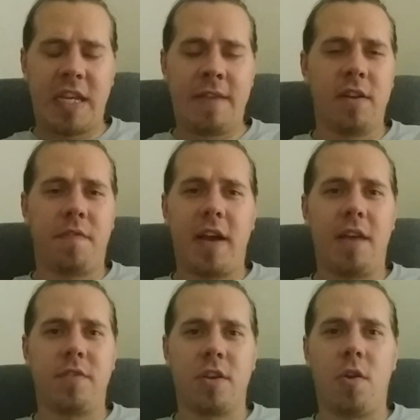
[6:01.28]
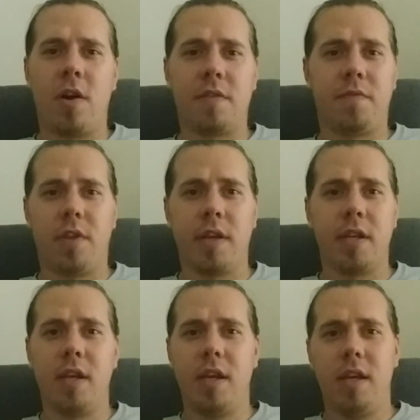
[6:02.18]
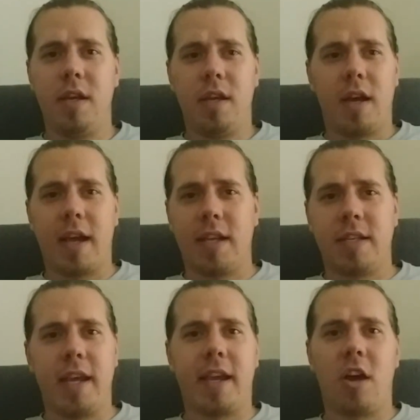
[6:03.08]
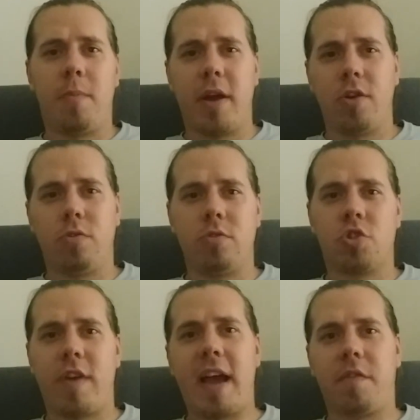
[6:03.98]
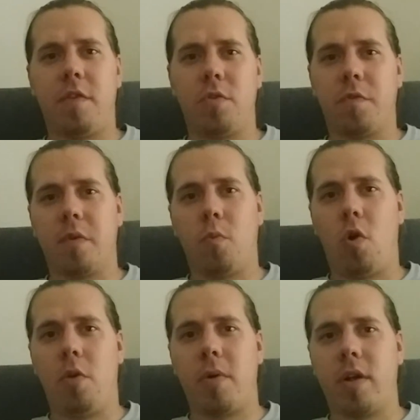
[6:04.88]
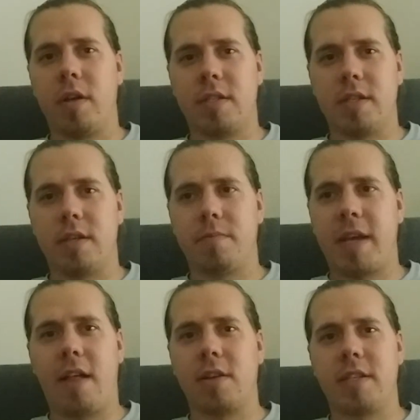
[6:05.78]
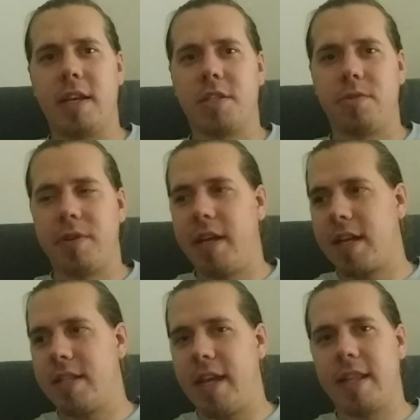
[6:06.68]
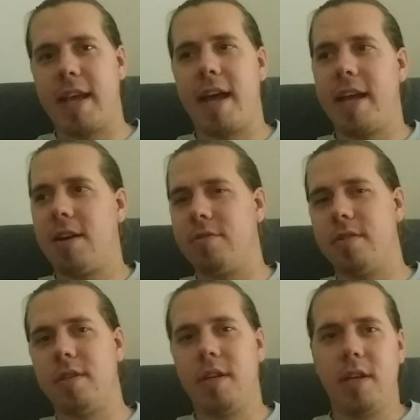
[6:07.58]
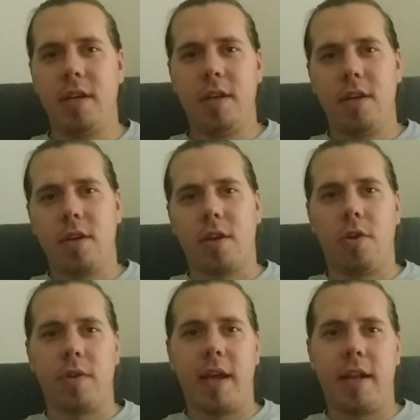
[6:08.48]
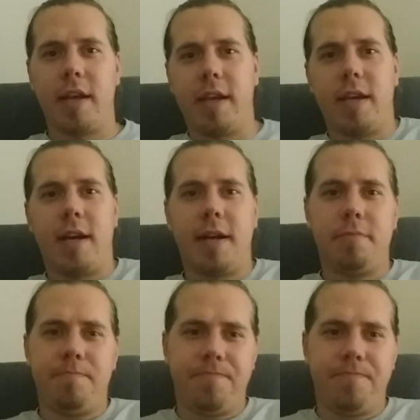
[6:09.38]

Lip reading: even if I have to go on a flight, I can take out my old track phone from Walmart. It's a Galaxy S3. I can take that out and go get a